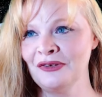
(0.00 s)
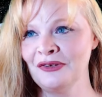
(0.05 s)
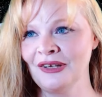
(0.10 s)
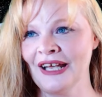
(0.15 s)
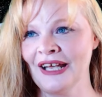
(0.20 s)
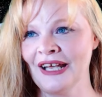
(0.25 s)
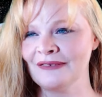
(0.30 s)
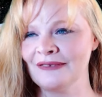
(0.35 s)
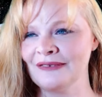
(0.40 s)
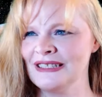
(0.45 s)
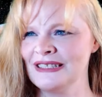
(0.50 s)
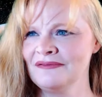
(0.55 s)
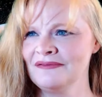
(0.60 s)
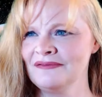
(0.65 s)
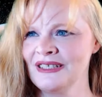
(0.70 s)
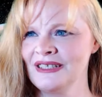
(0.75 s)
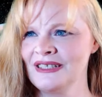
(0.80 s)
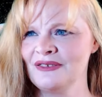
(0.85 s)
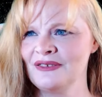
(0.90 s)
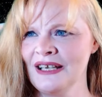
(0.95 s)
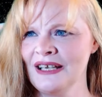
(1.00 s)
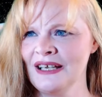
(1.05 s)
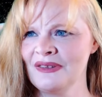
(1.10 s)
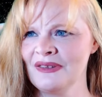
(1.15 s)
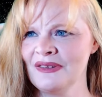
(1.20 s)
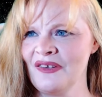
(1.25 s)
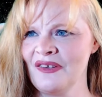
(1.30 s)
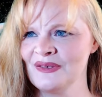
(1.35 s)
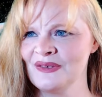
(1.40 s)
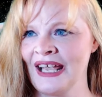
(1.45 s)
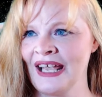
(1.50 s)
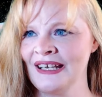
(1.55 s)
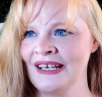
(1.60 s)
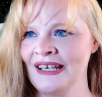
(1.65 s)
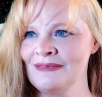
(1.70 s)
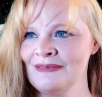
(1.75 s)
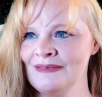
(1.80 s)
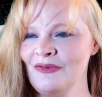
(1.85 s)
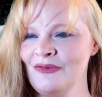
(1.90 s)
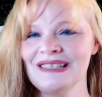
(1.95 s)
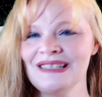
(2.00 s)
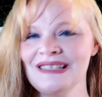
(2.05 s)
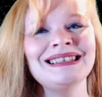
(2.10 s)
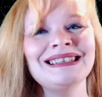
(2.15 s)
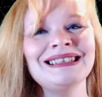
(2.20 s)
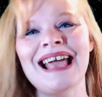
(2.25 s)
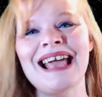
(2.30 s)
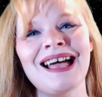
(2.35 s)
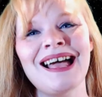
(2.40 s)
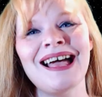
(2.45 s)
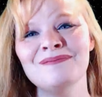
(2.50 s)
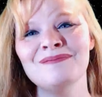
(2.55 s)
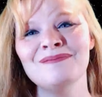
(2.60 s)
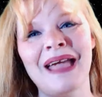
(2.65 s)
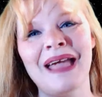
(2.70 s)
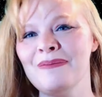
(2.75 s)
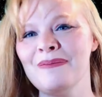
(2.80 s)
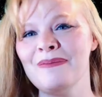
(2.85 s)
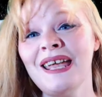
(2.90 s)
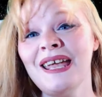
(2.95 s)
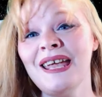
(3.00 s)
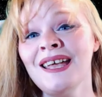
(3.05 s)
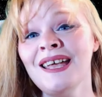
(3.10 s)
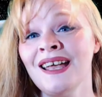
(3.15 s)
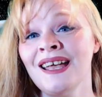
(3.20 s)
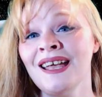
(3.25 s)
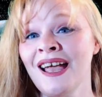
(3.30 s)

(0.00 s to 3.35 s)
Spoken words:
are like, didn't we do that with all those 80s movies? Yeah, maybe.